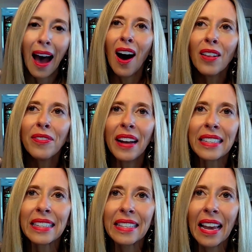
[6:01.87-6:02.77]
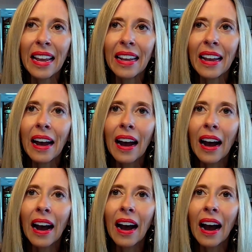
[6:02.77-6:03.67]
All of that to say,
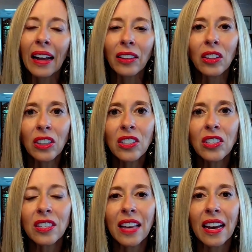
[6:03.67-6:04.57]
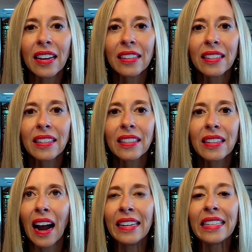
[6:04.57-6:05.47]
I learned that
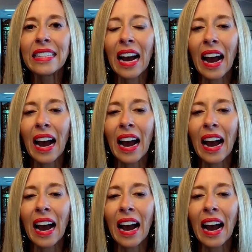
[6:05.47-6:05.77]
I needed to